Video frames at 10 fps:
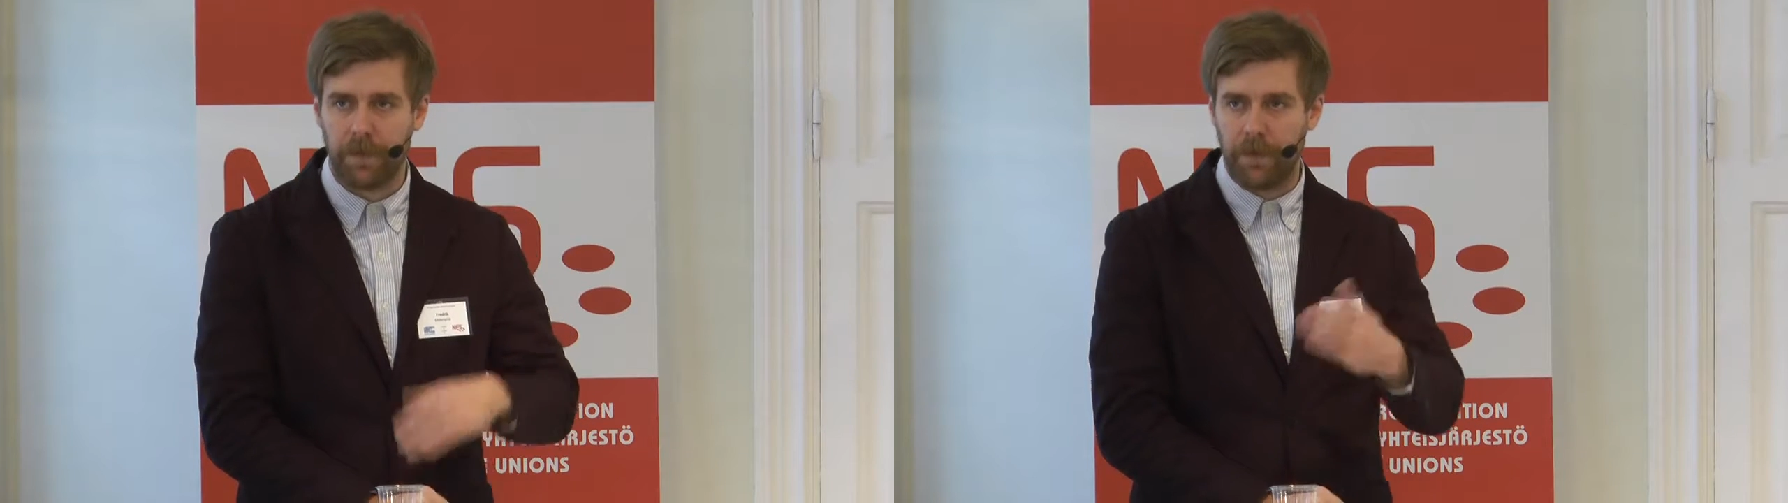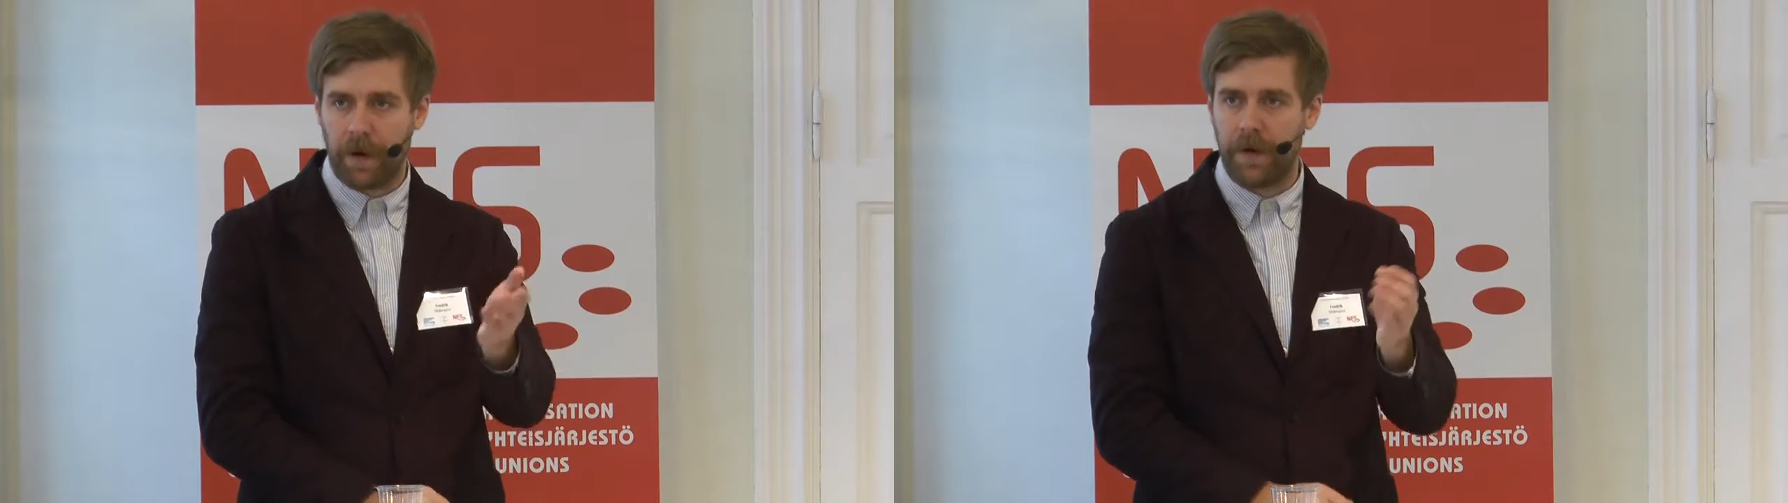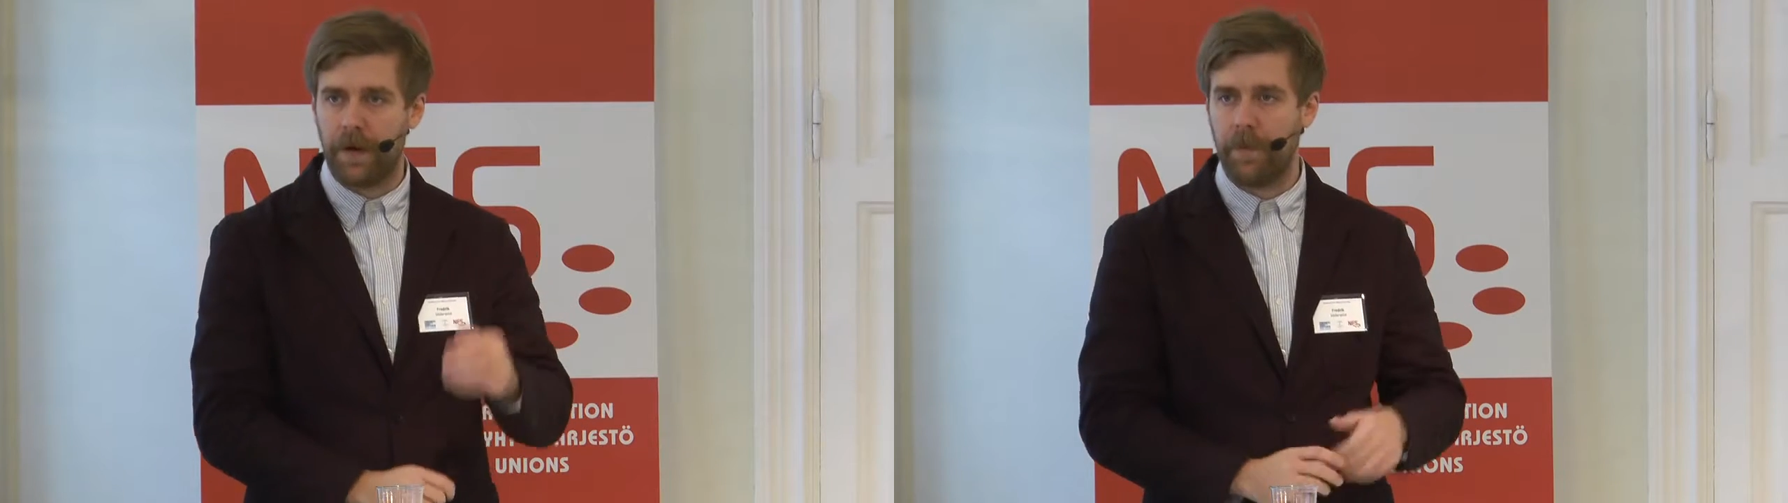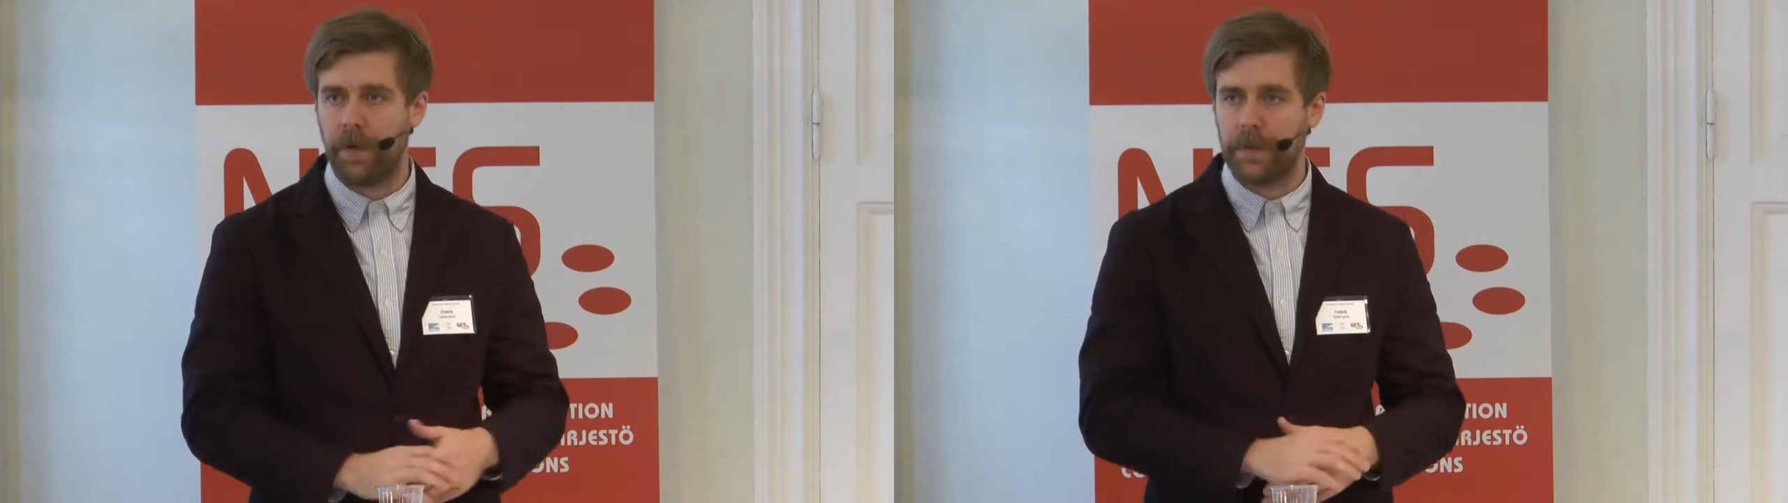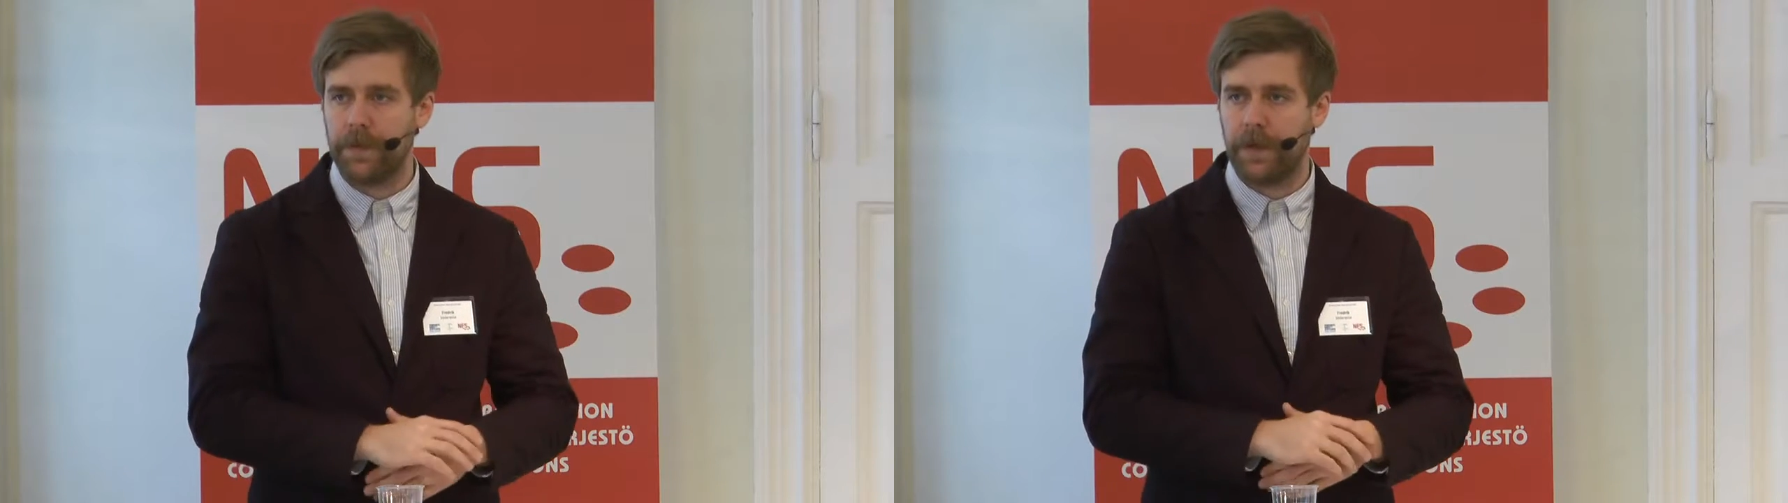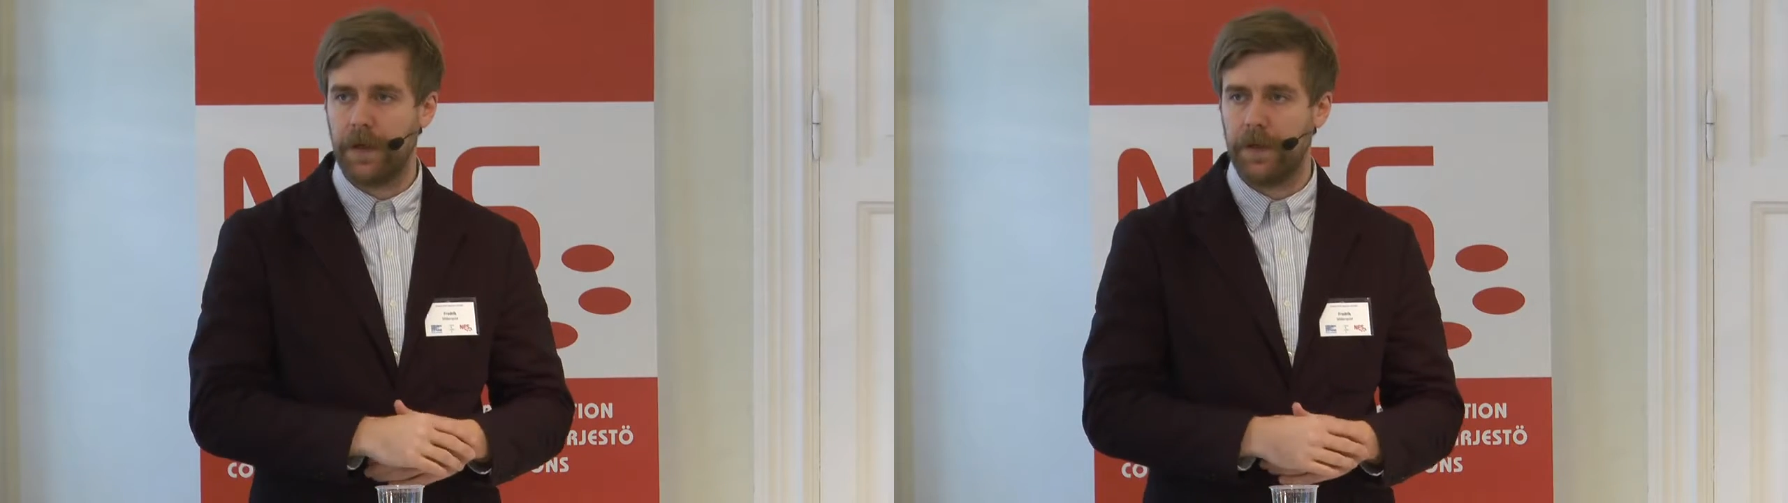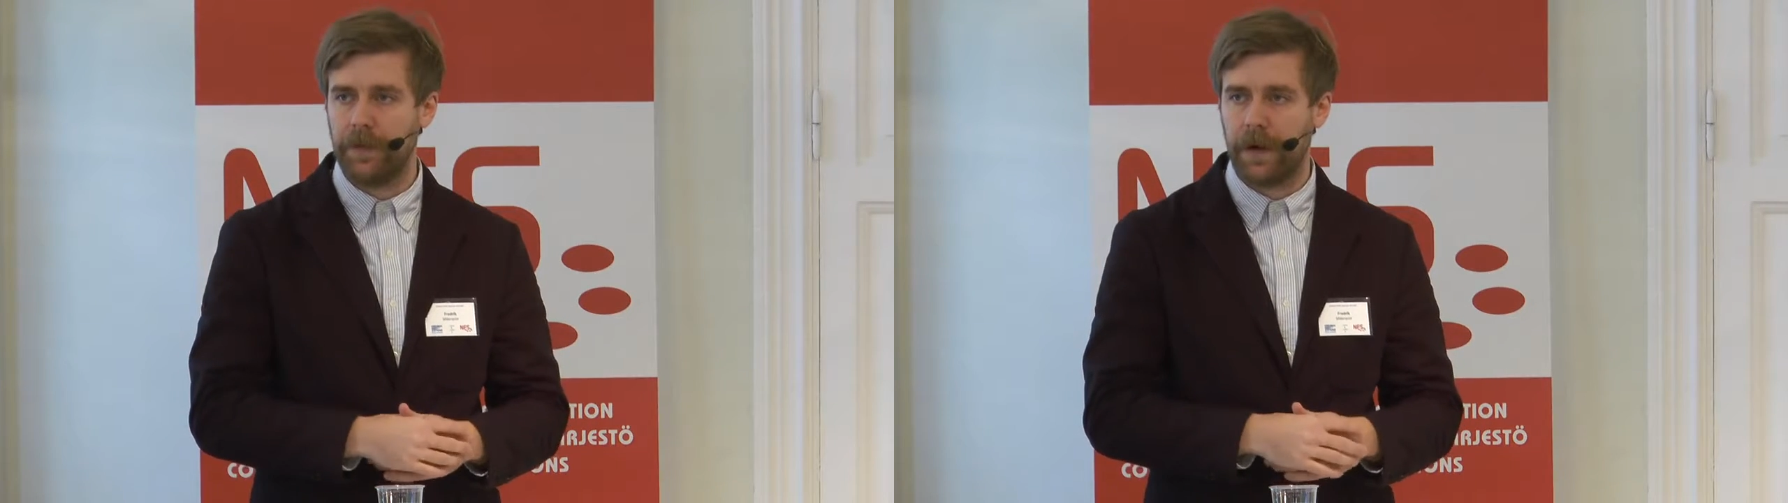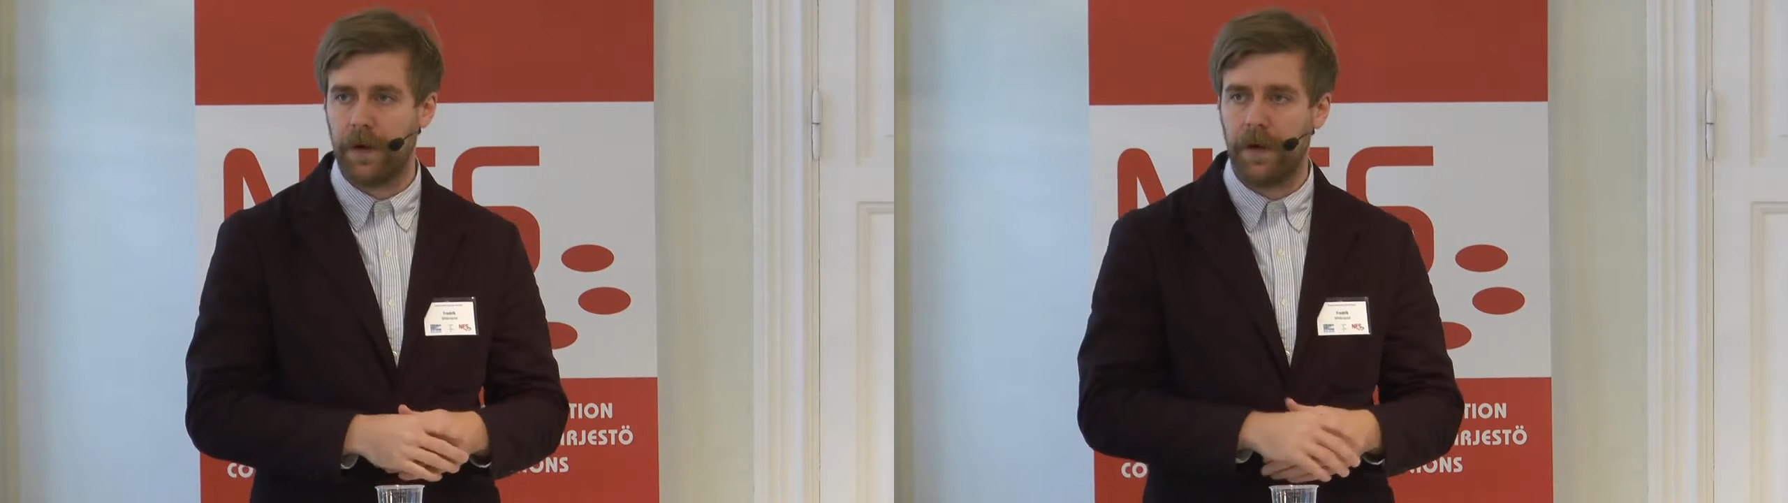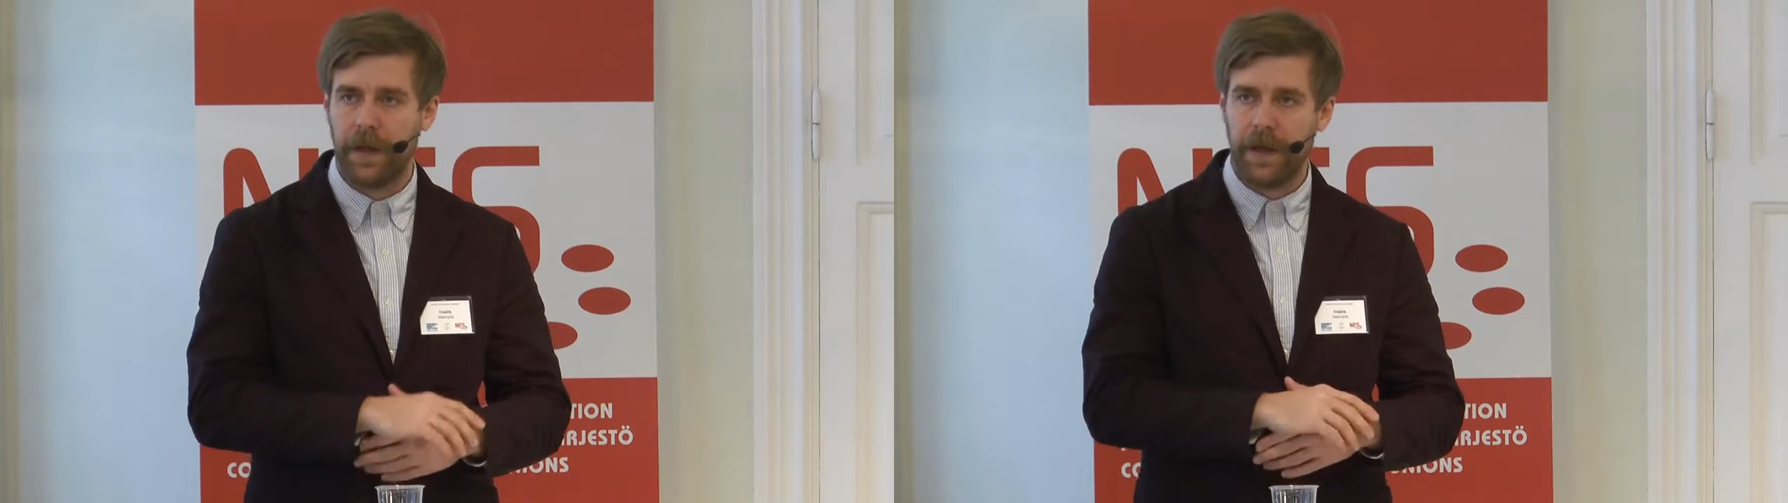one approach where we are